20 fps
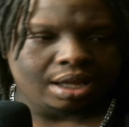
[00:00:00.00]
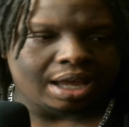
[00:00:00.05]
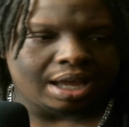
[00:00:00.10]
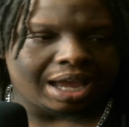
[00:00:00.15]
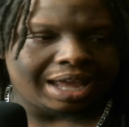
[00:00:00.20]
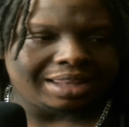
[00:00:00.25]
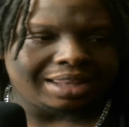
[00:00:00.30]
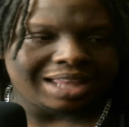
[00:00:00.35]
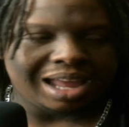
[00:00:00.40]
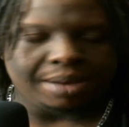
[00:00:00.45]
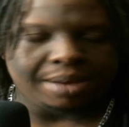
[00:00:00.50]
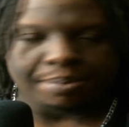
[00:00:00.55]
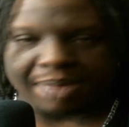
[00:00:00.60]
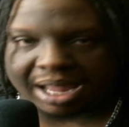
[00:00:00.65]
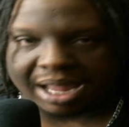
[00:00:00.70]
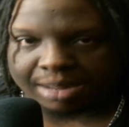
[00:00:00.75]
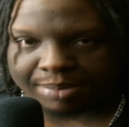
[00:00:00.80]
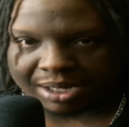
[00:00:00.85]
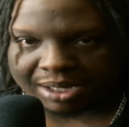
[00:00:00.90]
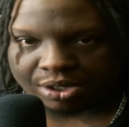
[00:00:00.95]
And that
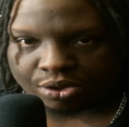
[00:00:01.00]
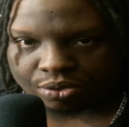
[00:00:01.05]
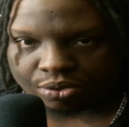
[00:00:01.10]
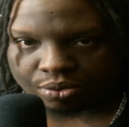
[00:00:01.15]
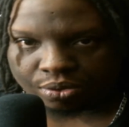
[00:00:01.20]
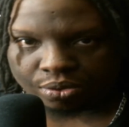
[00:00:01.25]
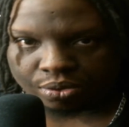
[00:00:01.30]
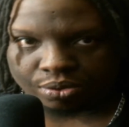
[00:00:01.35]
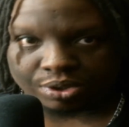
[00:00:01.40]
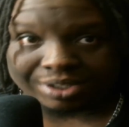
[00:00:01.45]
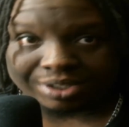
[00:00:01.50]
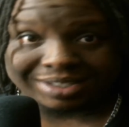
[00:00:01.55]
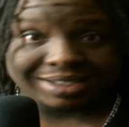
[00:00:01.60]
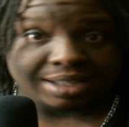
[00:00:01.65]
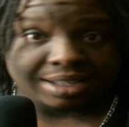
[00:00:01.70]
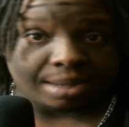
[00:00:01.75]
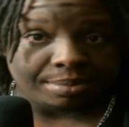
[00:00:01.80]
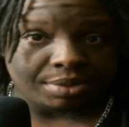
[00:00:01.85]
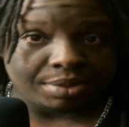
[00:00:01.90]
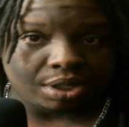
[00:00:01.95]
may be true to
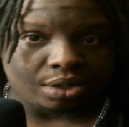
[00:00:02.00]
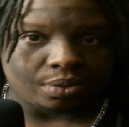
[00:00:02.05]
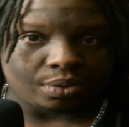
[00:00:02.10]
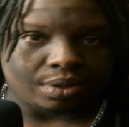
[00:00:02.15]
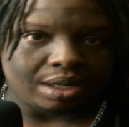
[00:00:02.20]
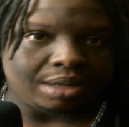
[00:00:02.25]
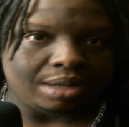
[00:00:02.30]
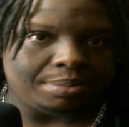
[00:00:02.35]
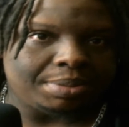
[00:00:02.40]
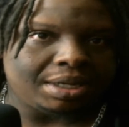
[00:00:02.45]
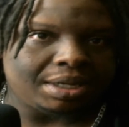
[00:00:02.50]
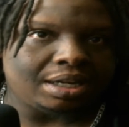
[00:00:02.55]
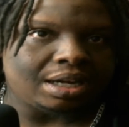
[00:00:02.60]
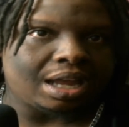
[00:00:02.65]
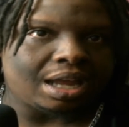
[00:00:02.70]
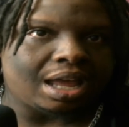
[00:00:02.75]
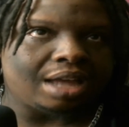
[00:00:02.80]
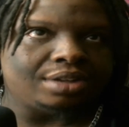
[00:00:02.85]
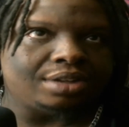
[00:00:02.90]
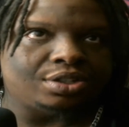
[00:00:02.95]
some degree, but
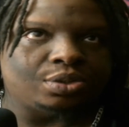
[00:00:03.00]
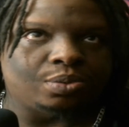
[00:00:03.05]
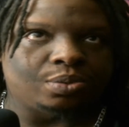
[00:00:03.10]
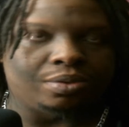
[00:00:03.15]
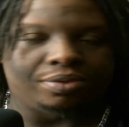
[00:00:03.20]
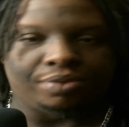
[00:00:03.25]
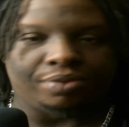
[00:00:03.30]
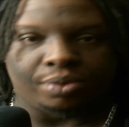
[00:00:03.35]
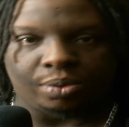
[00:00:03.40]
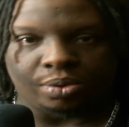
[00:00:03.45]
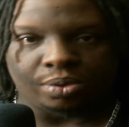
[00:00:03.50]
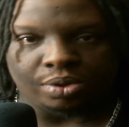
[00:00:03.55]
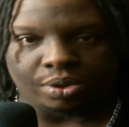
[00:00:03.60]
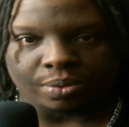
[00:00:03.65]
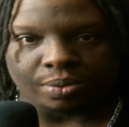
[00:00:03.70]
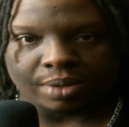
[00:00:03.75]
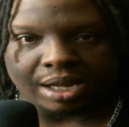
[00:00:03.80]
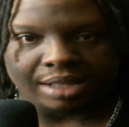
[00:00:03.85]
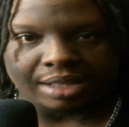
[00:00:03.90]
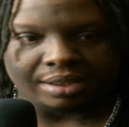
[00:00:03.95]
not to a full
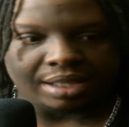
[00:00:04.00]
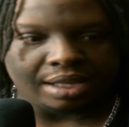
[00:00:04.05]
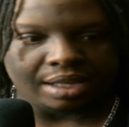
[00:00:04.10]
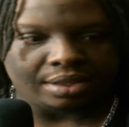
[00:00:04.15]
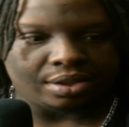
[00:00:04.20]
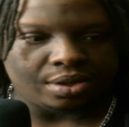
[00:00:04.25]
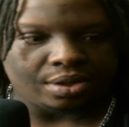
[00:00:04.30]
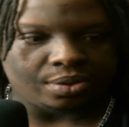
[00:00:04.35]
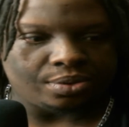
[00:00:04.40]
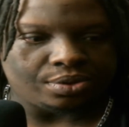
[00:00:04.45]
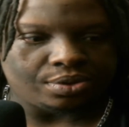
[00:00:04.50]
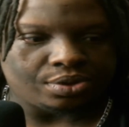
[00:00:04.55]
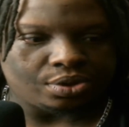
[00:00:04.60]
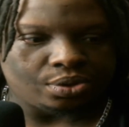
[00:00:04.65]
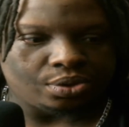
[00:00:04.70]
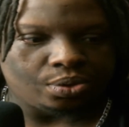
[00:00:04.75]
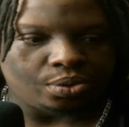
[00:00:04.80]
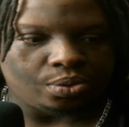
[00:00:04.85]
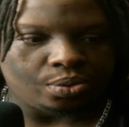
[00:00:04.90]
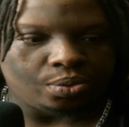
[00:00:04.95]
degree. I think those
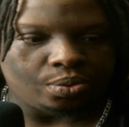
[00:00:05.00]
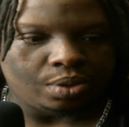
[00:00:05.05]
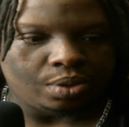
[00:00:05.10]
who